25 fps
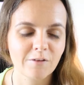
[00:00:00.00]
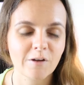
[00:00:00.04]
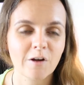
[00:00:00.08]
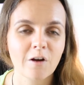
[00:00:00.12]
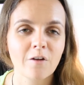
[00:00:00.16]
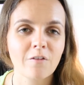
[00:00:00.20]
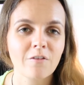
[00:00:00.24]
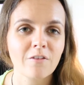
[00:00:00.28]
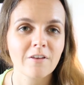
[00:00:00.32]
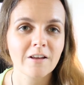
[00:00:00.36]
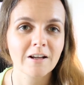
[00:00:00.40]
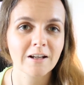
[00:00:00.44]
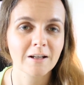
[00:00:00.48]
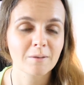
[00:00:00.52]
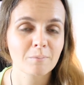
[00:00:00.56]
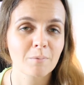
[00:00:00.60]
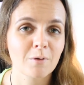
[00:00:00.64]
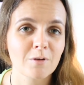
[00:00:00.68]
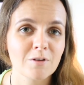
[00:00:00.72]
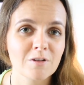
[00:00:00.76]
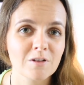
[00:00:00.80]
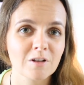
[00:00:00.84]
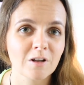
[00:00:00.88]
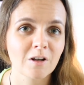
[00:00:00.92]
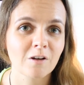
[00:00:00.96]
you constantly need
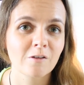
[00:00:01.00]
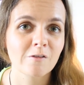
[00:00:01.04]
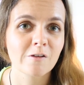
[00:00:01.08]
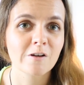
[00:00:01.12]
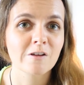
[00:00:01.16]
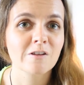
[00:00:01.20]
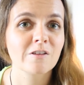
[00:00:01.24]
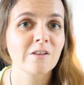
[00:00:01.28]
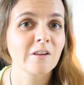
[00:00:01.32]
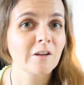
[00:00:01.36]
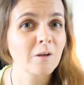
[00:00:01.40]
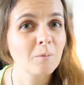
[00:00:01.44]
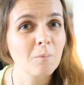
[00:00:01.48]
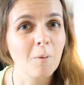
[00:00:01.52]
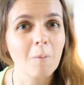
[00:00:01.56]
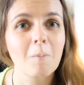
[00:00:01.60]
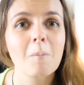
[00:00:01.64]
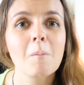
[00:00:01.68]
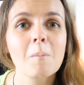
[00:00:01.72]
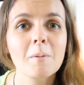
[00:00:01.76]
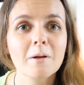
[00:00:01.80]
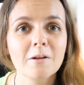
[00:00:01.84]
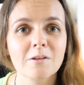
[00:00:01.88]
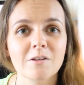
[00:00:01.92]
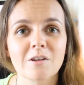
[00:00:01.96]
more storage, then you
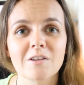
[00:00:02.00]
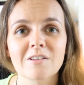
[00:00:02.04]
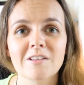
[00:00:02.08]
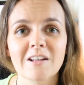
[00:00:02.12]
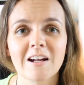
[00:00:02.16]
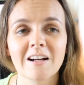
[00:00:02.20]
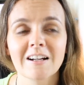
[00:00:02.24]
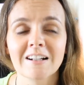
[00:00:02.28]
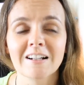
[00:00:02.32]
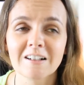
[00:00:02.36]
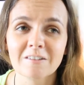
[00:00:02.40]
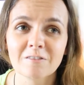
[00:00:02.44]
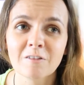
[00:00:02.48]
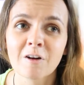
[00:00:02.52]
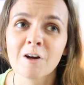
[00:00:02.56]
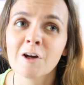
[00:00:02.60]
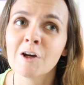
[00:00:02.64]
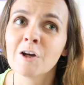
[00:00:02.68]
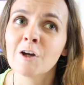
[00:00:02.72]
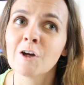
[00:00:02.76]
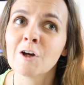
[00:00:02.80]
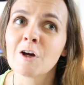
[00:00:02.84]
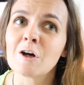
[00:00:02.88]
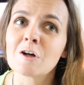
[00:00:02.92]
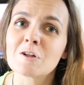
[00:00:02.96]
probably just have
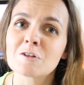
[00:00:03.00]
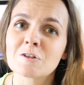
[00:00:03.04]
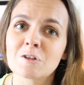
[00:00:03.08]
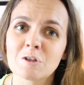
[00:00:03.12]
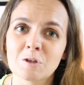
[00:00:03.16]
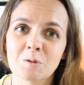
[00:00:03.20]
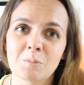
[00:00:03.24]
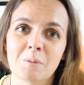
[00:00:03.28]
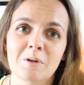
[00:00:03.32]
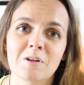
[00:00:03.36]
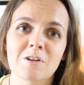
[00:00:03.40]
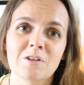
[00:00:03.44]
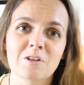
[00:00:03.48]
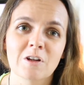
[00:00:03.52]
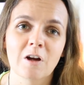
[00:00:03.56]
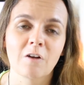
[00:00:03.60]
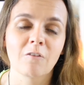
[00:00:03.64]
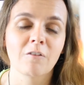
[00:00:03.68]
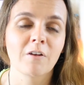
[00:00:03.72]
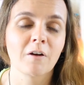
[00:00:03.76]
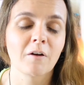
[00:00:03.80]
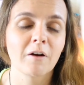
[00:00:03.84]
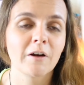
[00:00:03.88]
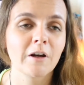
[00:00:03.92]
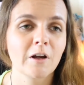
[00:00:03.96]
too much
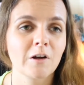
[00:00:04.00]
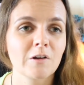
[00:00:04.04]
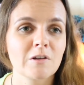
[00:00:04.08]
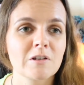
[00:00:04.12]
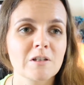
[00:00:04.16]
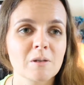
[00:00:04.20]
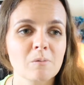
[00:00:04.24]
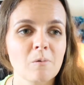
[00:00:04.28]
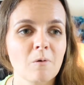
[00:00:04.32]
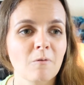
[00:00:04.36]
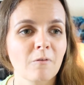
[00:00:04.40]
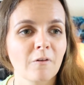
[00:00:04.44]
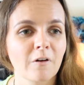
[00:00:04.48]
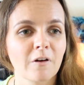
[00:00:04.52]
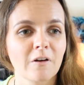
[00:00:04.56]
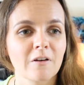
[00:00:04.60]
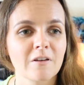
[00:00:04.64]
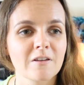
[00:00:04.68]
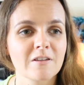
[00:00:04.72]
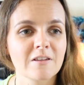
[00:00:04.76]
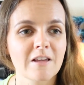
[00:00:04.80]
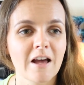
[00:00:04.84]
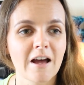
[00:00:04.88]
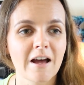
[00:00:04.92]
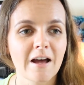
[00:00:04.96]
stuff. Now I know some of
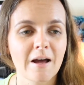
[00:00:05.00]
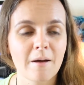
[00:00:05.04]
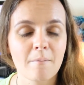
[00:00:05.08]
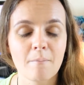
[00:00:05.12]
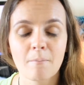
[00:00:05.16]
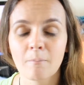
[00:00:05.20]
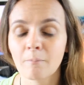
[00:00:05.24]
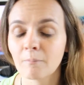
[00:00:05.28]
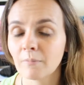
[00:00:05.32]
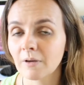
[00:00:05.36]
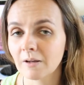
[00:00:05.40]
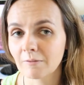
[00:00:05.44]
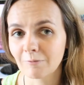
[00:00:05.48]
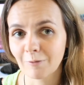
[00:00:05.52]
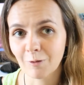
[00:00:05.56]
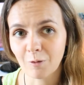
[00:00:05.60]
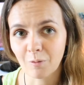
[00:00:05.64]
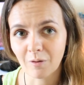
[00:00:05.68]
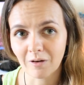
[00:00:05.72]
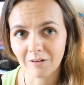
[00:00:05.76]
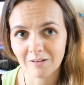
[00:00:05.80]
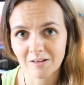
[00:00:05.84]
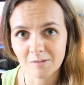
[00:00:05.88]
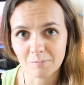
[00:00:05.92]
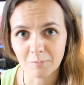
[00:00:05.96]
us live in
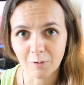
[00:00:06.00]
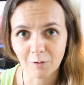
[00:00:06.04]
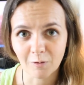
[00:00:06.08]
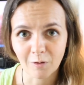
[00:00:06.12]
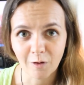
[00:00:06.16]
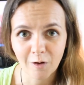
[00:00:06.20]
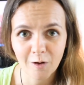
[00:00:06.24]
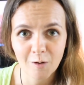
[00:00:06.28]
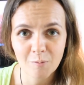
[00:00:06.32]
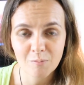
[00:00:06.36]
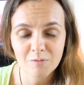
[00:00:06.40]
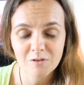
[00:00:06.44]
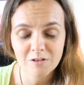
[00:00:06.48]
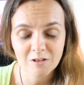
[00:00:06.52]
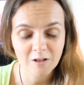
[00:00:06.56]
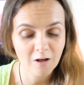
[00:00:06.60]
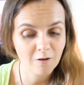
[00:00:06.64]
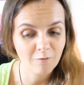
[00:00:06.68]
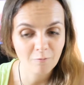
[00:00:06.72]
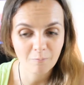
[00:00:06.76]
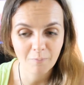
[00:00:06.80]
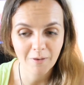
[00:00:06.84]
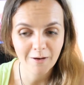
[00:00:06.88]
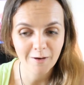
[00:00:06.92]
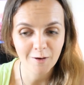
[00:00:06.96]
quite small home
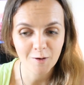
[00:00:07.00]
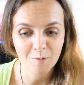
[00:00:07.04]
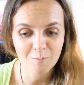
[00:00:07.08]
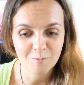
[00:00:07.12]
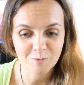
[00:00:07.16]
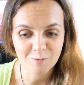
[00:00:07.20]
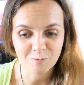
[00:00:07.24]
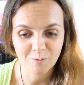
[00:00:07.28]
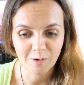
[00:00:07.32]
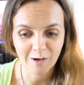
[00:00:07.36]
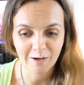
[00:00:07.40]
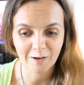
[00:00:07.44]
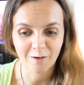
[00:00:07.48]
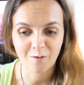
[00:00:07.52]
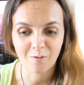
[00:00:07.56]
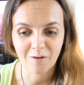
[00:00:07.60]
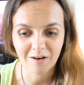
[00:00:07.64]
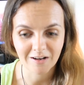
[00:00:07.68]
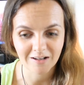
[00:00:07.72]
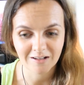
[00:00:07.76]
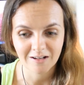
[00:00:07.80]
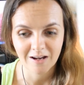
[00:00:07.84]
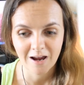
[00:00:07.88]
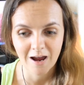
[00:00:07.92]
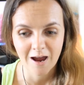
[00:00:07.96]
stuff. My home is really
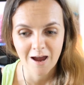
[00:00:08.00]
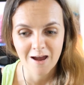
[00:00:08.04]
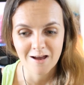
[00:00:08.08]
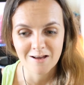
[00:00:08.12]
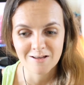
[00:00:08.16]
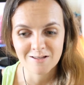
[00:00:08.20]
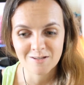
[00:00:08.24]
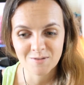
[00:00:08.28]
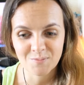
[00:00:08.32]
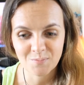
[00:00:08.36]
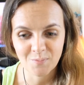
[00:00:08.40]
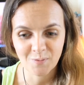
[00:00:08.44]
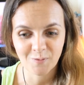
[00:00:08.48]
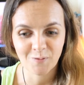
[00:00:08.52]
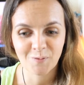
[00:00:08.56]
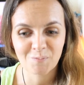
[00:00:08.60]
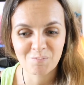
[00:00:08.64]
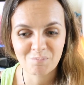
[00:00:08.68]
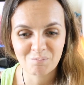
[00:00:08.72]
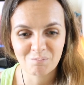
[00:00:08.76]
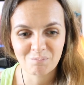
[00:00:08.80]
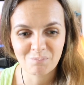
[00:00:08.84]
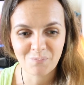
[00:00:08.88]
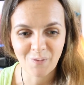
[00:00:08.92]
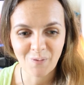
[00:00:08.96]
quite small,
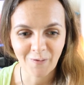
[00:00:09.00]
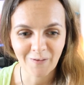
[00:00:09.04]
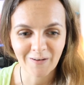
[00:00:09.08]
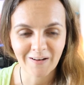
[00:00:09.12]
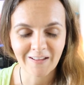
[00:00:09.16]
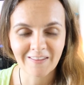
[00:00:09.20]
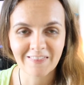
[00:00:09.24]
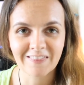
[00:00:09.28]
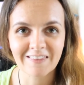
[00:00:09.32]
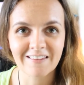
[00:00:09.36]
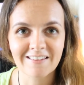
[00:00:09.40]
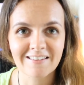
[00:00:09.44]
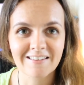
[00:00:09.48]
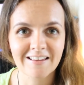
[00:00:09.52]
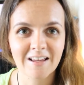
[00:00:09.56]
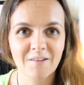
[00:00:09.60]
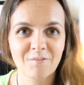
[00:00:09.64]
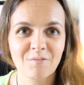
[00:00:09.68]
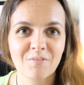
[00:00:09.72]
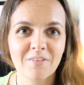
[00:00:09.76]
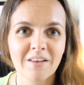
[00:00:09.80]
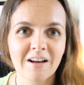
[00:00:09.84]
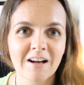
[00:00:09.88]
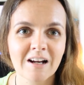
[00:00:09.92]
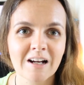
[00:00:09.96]
but at the
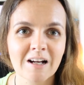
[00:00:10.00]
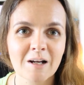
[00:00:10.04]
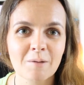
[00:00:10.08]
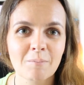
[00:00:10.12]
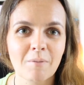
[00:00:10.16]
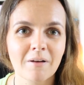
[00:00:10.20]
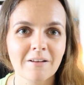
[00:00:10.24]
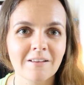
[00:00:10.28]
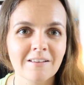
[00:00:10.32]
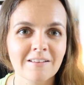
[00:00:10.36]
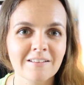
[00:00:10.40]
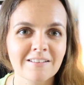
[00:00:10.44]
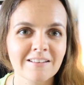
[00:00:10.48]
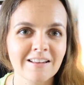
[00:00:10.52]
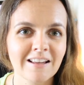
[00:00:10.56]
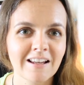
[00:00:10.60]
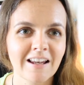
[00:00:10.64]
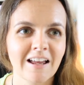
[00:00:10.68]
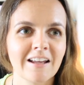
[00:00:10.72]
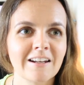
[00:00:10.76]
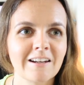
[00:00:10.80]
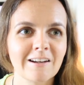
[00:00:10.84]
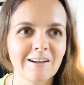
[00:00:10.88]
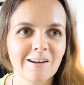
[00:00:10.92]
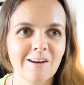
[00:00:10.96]
same time I still
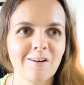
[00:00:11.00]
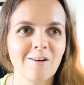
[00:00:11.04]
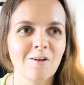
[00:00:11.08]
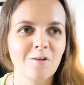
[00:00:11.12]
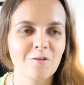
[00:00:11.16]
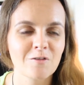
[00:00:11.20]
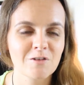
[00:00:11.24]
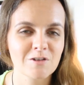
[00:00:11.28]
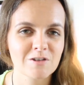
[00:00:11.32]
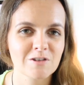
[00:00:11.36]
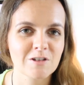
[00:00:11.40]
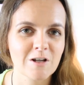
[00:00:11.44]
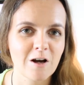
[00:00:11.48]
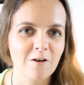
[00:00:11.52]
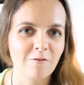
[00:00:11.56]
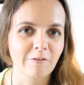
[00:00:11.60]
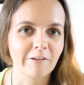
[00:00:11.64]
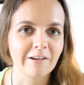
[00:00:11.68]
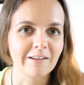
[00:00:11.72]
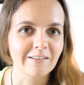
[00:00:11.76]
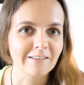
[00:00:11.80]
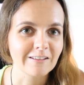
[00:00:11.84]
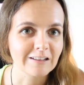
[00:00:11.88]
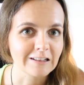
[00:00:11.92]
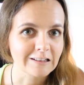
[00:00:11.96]
had a lot of stuff,
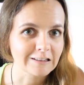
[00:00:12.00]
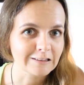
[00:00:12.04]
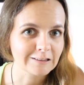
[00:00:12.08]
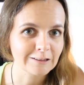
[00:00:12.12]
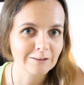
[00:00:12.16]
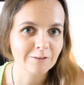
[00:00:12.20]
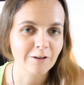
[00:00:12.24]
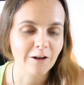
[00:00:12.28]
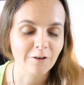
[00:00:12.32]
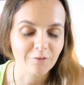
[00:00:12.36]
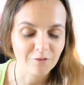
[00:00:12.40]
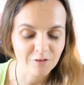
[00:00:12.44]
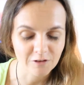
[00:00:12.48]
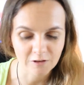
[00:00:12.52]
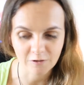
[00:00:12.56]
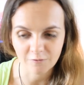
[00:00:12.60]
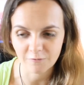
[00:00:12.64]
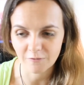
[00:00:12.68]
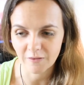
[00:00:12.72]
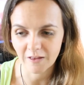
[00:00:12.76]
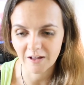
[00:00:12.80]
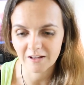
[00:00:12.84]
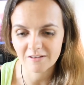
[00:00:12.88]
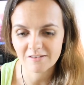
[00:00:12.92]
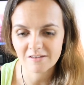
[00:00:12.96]
and I still do have
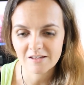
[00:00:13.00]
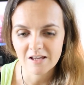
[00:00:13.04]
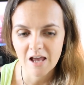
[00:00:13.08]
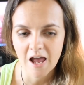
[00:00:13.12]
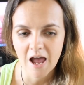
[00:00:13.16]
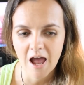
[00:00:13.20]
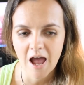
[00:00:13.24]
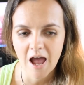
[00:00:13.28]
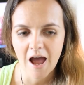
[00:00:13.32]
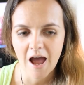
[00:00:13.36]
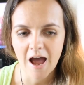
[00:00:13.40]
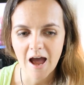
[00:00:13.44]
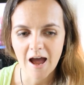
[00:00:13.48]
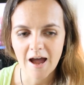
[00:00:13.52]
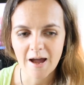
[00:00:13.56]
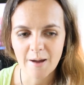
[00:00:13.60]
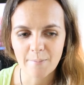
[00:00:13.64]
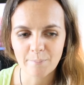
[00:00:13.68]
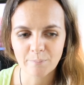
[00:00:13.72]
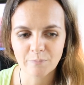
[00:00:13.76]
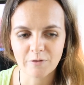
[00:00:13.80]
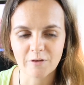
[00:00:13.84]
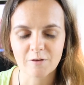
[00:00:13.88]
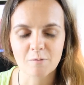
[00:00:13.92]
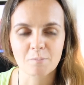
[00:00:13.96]
stuff that
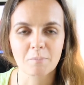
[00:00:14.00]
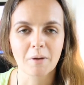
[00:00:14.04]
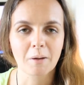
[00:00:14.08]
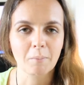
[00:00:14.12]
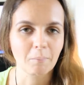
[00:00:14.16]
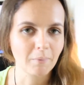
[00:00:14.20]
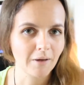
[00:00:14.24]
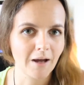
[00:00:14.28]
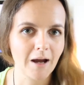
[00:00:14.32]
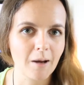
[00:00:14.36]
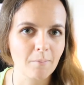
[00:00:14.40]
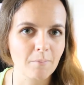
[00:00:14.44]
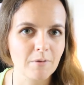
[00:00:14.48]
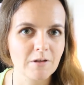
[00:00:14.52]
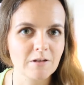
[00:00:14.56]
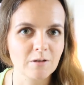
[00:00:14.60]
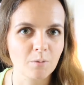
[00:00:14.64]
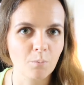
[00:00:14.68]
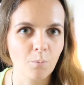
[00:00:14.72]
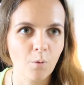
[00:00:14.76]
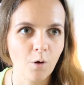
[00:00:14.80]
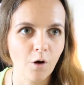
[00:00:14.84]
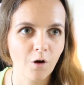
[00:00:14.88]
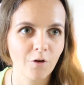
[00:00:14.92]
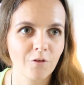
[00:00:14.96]
doesn't make me happy, so
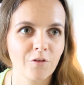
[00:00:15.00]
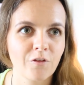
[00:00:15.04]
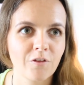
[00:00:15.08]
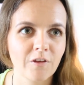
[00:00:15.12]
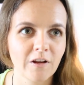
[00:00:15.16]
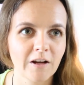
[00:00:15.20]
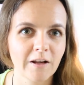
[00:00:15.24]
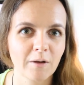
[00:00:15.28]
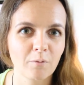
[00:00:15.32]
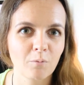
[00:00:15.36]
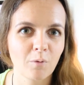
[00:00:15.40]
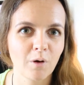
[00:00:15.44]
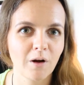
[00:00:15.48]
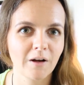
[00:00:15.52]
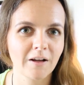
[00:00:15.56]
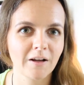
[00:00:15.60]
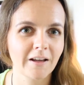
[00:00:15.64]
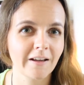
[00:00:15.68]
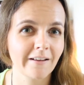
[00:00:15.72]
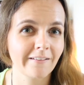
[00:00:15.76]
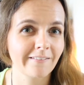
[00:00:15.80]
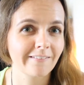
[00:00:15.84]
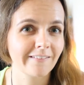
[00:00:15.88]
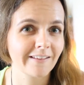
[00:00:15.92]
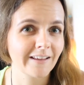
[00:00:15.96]
I'm constantly
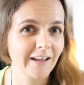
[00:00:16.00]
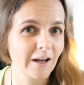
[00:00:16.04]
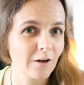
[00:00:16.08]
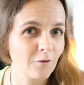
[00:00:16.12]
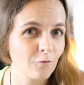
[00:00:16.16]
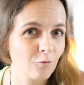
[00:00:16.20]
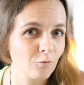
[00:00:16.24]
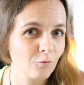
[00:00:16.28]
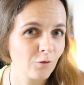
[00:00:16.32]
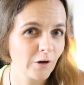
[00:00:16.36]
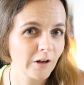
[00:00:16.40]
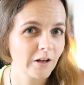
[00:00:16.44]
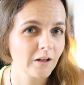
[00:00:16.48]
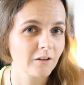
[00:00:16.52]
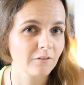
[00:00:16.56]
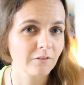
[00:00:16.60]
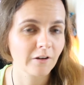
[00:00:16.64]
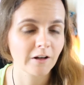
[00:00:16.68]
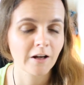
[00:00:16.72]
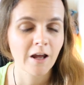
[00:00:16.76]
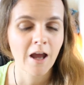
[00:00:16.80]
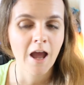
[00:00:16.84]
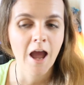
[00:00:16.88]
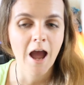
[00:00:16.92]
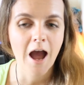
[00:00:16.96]
working to get rid of
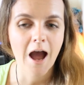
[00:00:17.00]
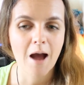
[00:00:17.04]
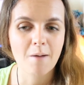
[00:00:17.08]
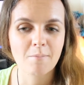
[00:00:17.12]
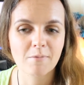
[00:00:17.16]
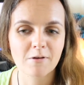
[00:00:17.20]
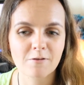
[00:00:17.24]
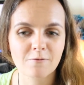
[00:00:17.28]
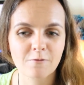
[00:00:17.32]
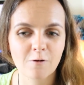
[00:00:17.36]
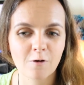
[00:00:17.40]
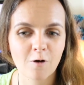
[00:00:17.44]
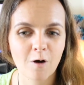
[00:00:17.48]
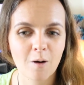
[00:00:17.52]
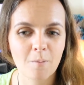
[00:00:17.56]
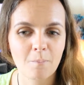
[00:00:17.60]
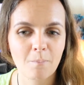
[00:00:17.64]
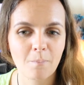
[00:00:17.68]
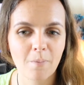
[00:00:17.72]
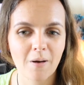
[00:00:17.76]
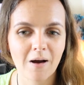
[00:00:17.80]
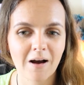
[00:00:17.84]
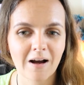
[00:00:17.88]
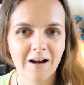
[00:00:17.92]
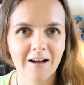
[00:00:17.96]
it. And before I
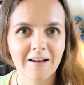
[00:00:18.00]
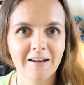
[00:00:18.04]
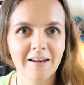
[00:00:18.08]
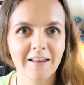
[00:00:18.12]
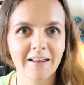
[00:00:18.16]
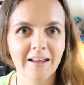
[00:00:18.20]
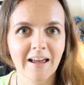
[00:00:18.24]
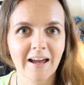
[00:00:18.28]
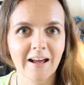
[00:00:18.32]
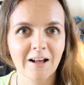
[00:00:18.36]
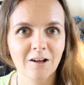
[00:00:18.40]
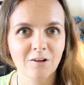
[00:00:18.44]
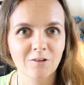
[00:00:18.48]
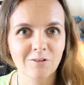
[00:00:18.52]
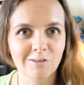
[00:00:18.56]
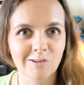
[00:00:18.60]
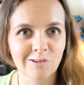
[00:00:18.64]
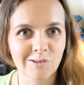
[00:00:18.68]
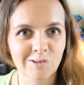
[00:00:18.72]
buy like extra